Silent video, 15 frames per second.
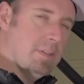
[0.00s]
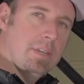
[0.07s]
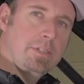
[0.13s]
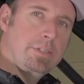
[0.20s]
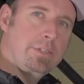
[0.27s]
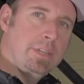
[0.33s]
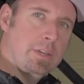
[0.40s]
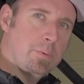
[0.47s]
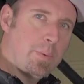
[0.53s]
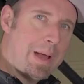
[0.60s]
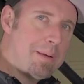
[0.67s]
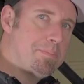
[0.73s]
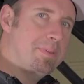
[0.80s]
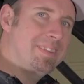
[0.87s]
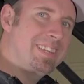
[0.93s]
and you need to
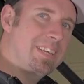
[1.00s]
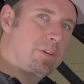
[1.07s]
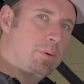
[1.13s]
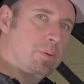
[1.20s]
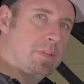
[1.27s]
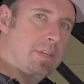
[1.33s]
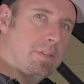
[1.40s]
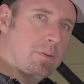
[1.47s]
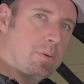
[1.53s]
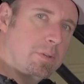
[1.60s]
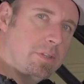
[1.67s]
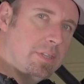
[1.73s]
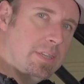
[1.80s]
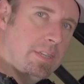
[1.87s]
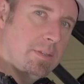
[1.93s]
rapidly cool it,
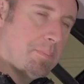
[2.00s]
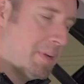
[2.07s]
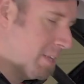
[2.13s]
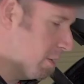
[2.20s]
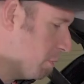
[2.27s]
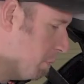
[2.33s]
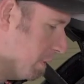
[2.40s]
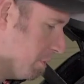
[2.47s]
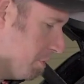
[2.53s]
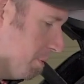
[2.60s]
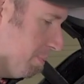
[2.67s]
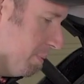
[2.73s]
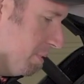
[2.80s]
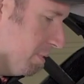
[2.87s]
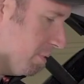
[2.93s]
or you need to make a quick
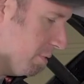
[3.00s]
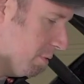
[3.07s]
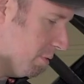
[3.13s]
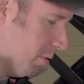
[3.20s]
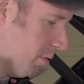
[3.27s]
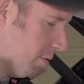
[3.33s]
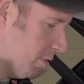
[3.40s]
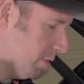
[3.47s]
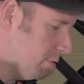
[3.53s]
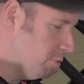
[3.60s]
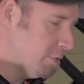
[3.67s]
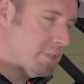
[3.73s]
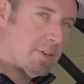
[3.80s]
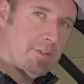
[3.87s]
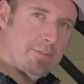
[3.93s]
trip to the store, the new
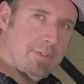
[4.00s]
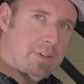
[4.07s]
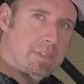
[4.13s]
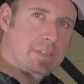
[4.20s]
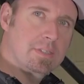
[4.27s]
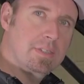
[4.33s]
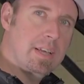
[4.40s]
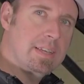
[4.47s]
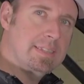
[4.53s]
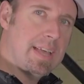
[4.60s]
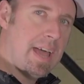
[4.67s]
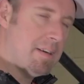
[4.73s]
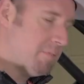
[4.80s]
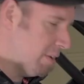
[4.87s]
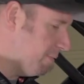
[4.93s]
Zero fridges does have a